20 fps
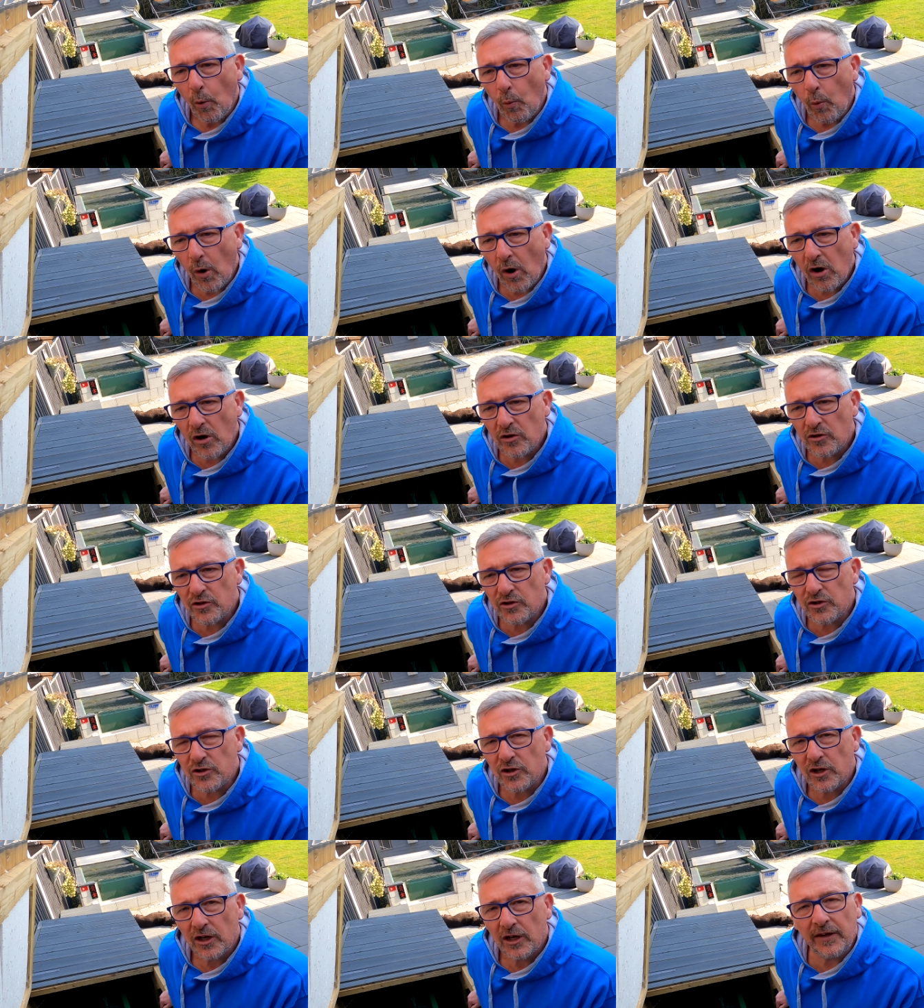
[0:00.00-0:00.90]

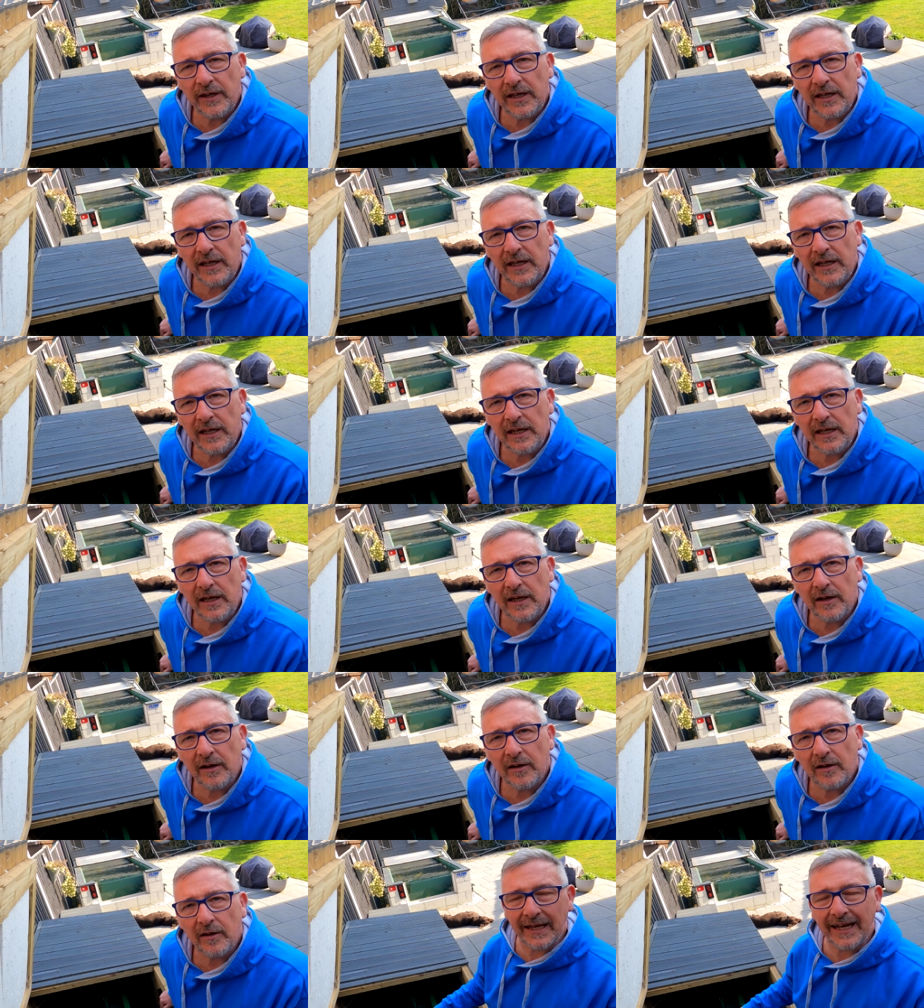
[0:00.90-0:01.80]
was
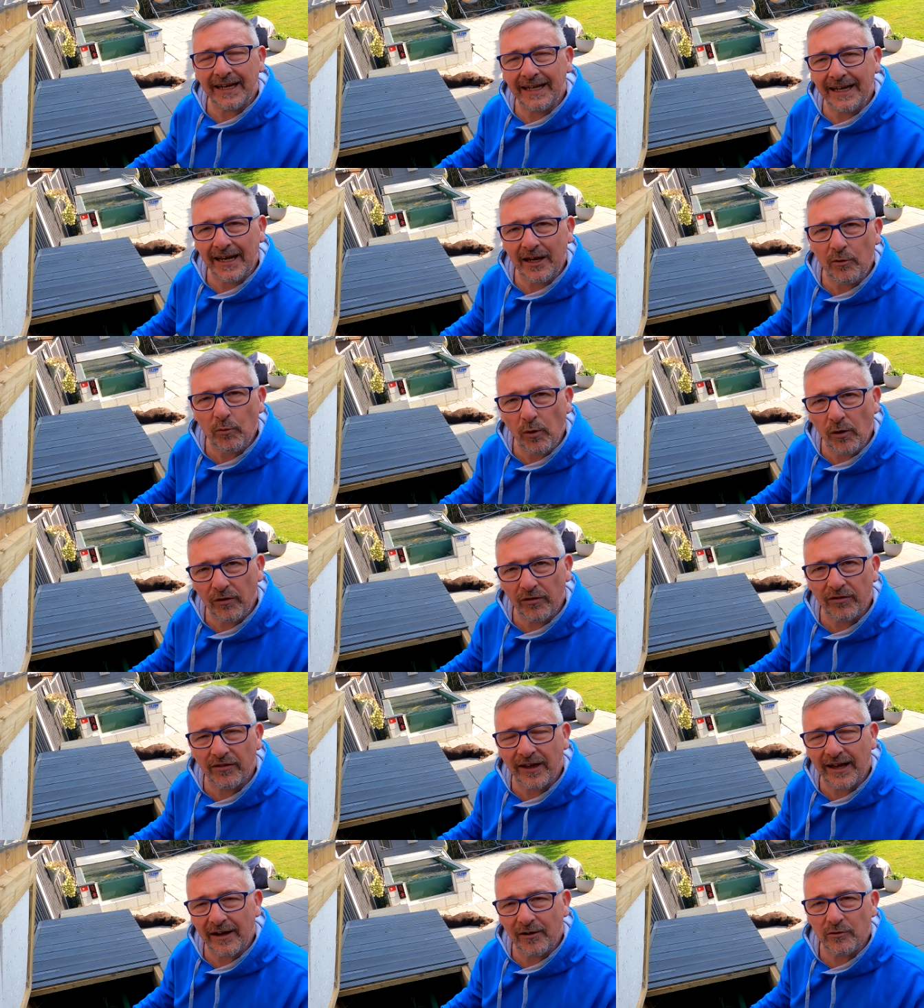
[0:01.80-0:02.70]
the
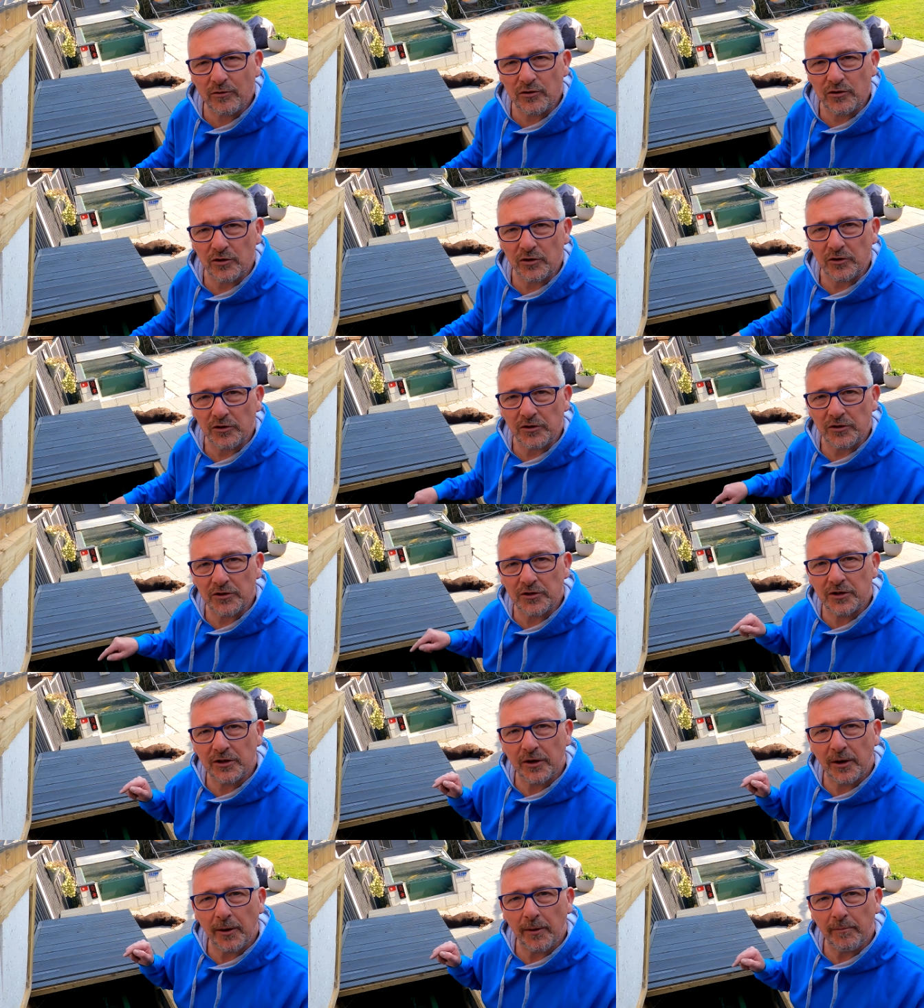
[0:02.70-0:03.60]

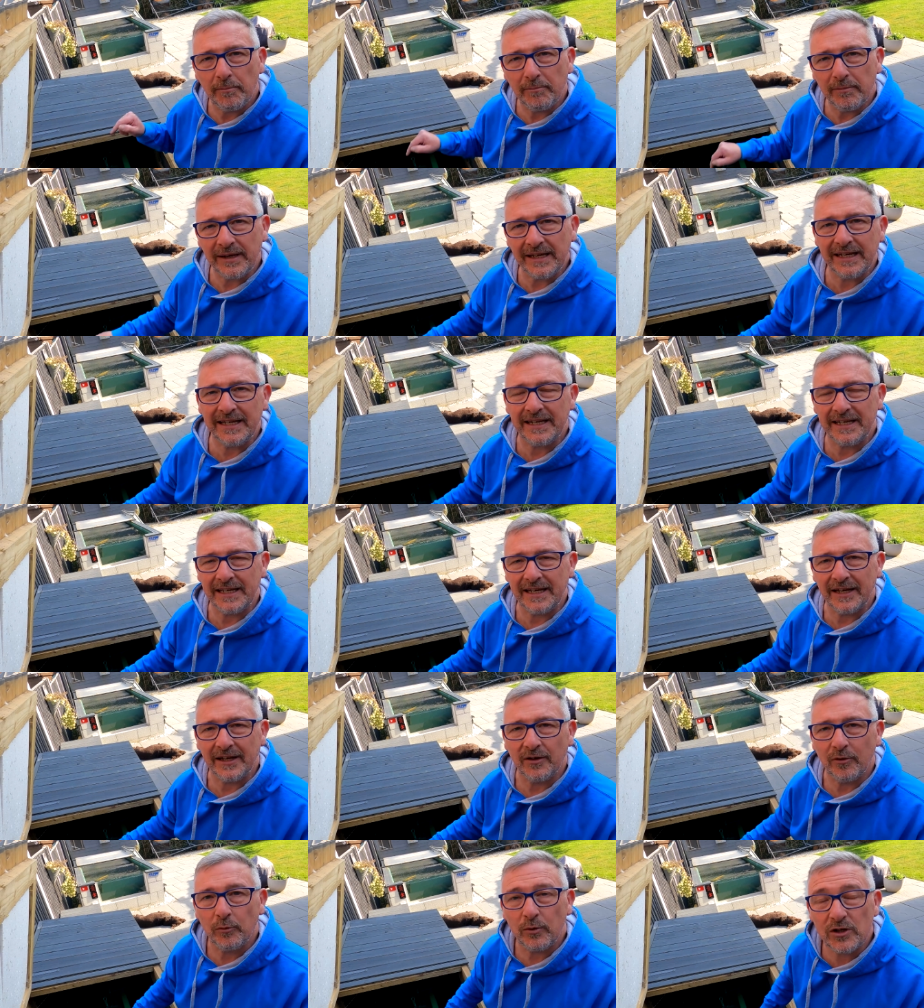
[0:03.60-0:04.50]
KK1000
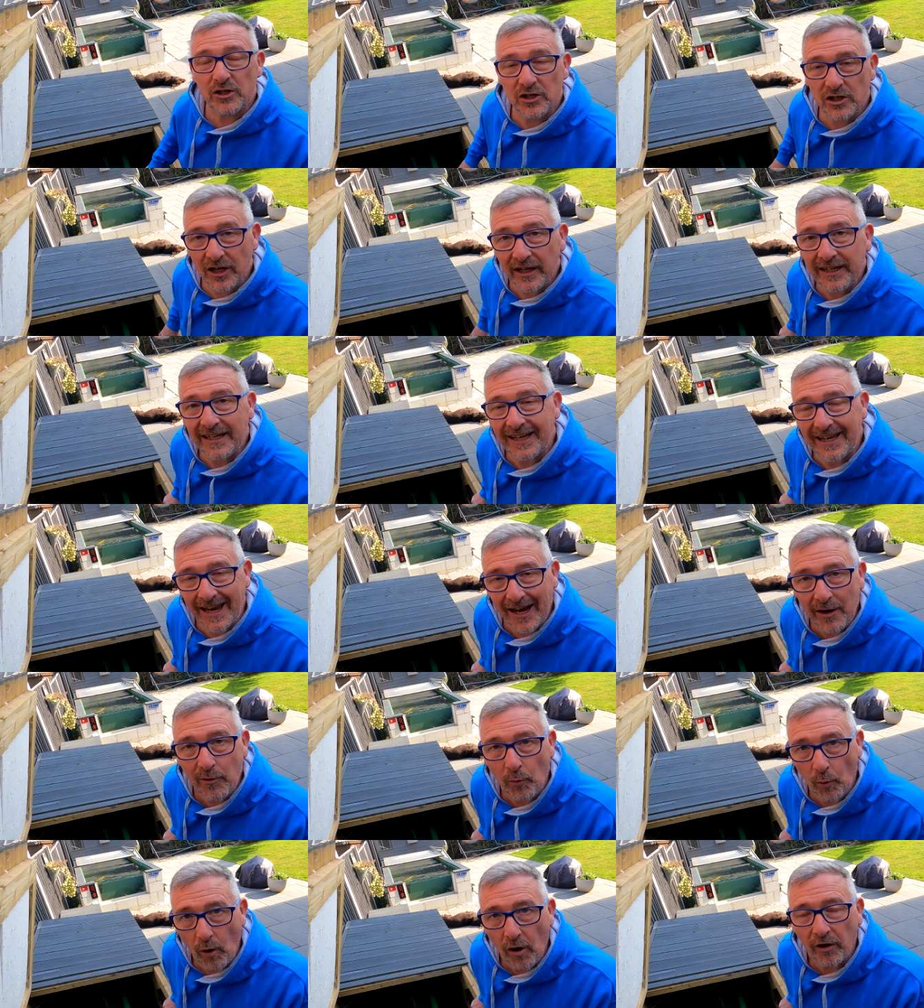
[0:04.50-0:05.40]
media, which is like your
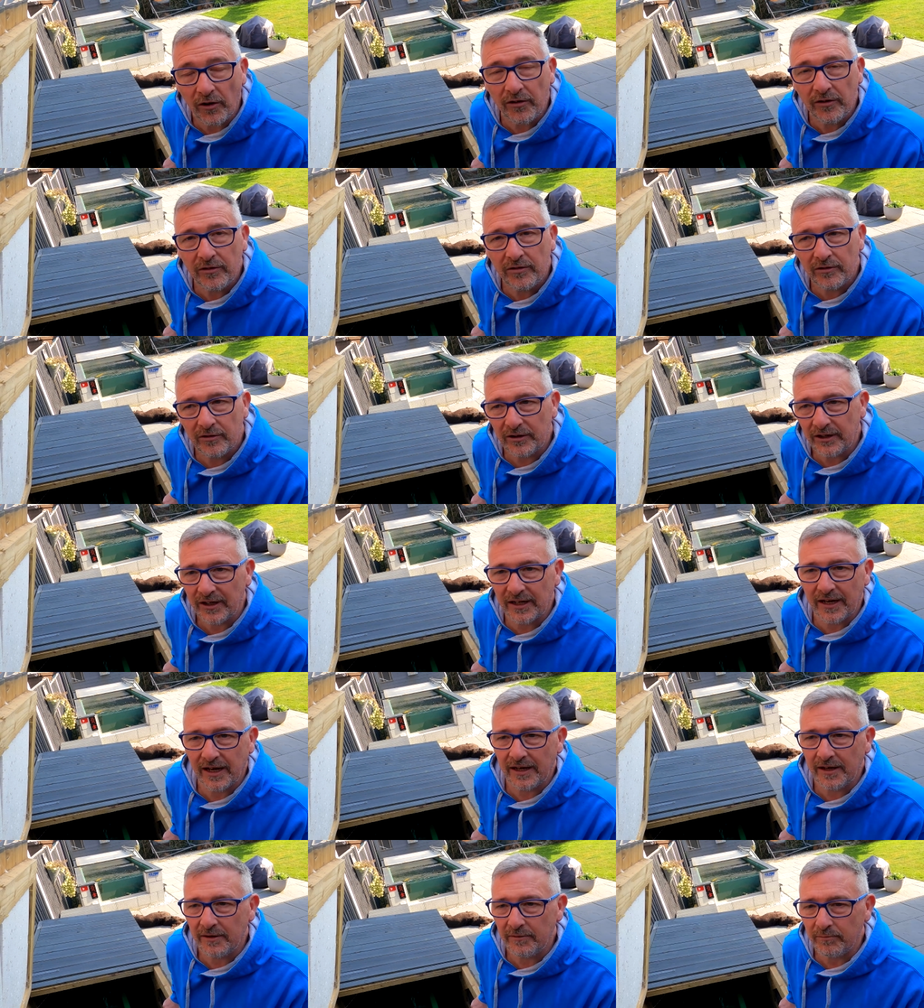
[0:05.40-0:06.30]
K1 or your
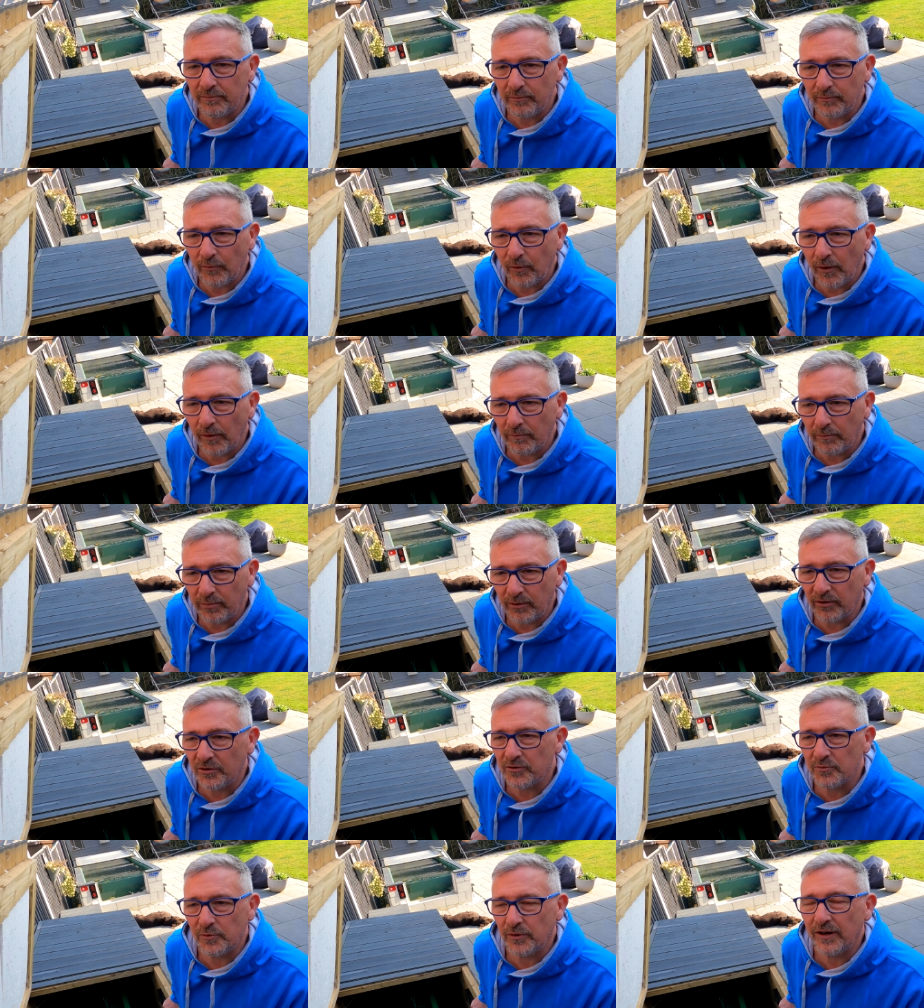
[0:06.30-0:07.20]
K1
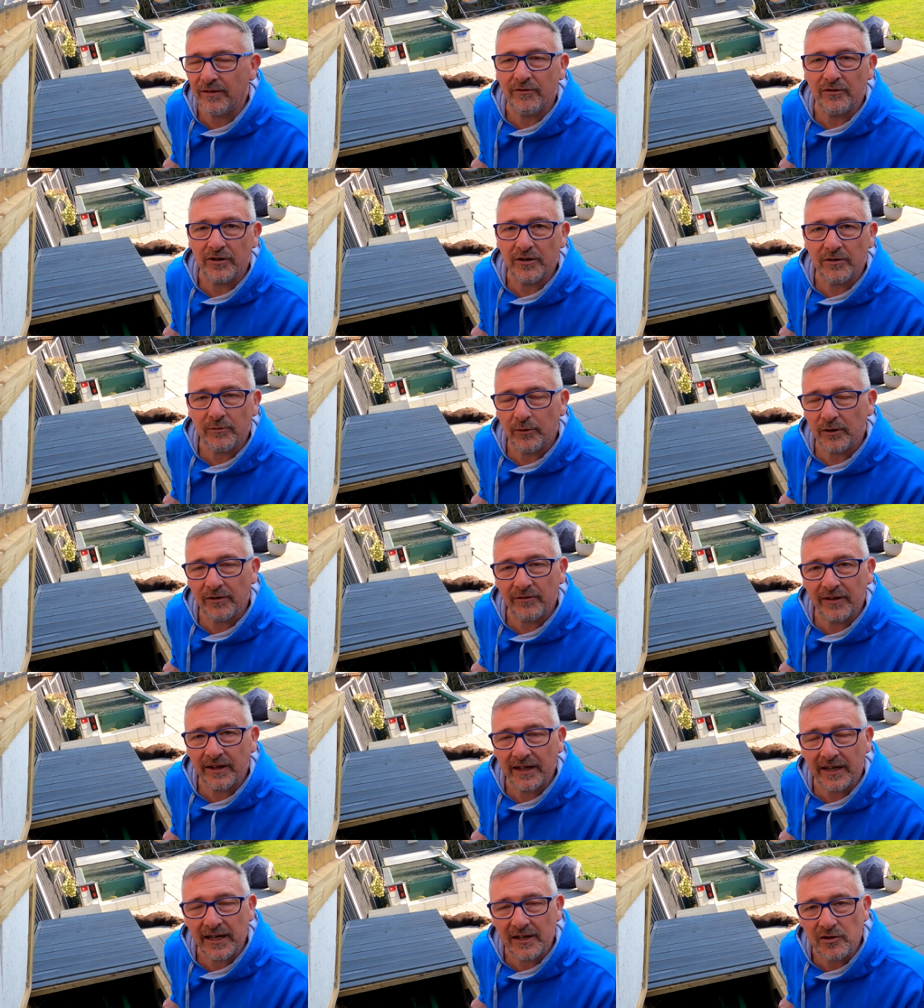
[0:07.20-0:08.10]
plus, whatever
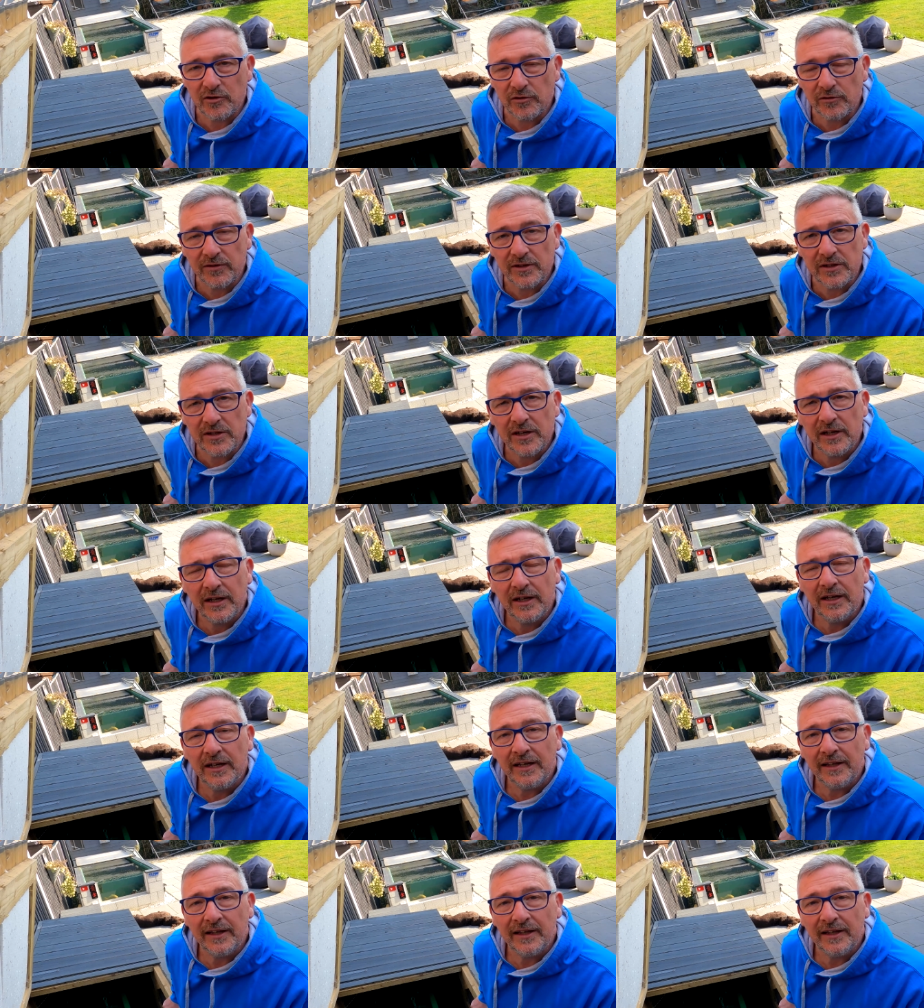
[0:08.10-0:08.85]
that K stuff is.